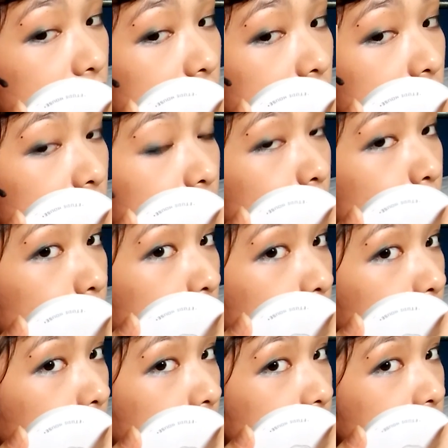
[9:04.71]
that I have a
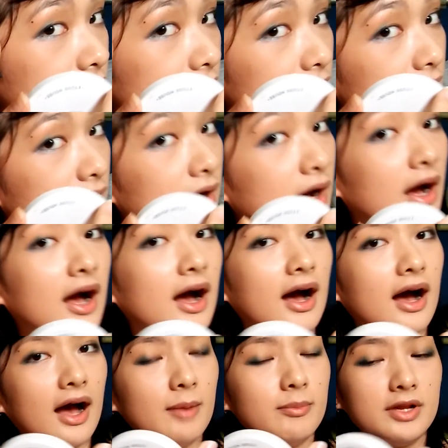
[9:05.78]
pimple here,
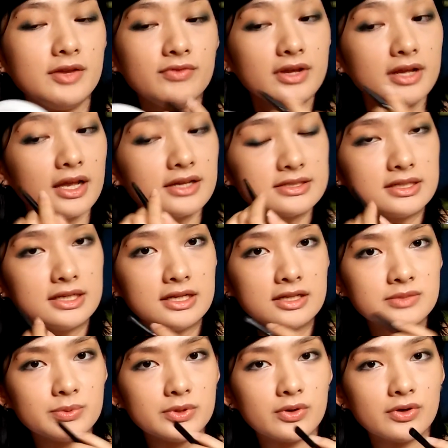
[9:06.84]
I'm leaving
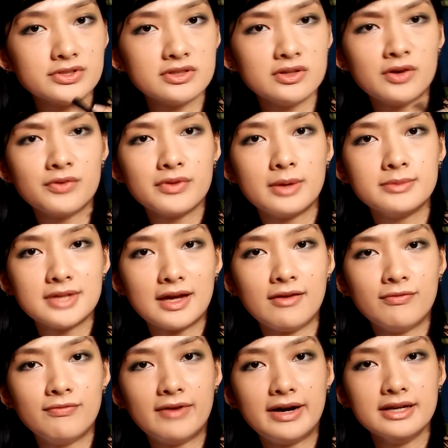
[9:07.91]
as it is because a lot
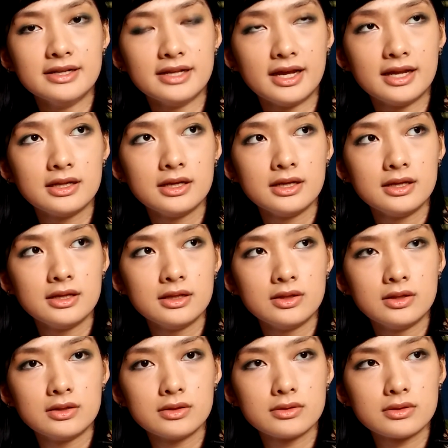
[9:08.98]
of times I find that
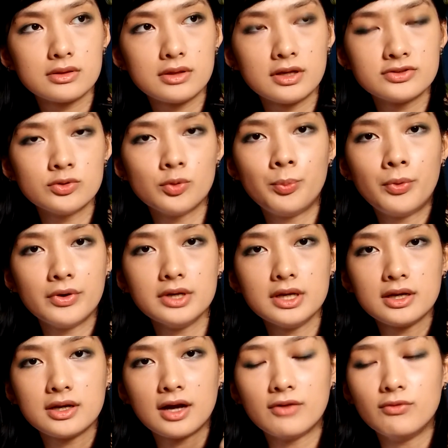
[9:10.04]
there's
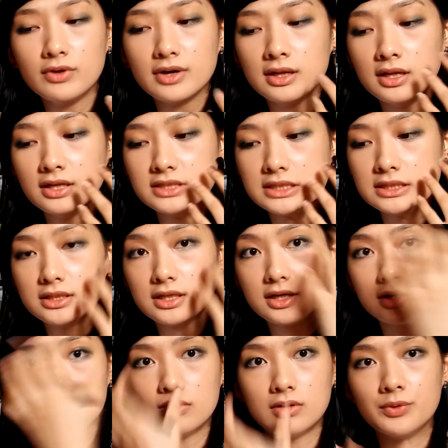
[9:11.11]
no point in covering
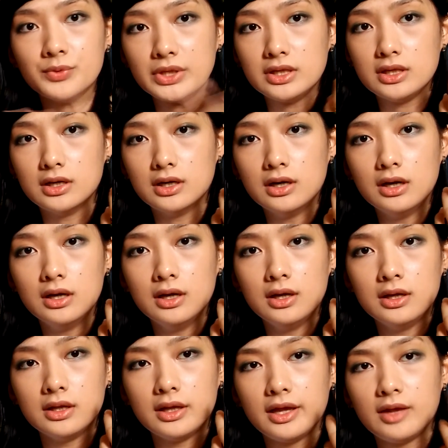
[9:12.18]
unless it's like around
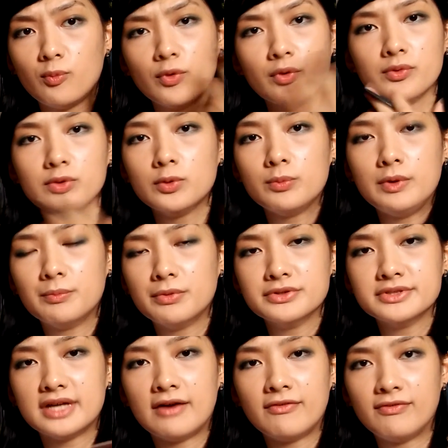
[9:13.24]
here, and one or
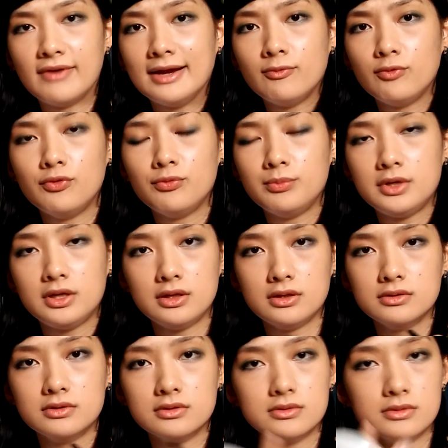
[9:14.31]
two pimples are fine
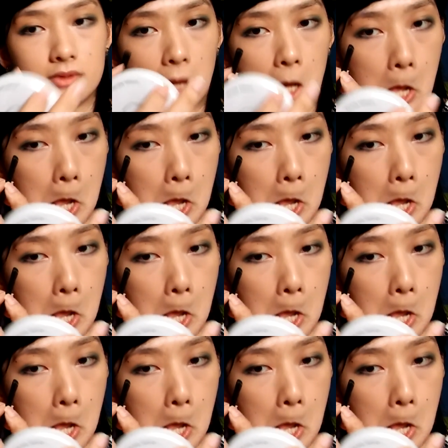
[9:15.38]
with me.